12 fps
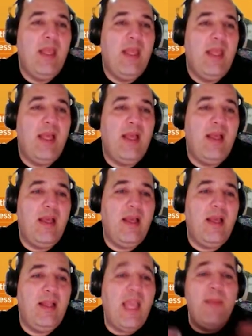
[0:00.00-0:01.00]

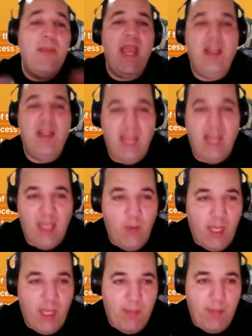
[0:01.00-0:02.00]
They made in the
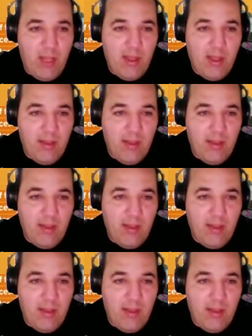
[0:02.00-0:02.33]
Wikipedia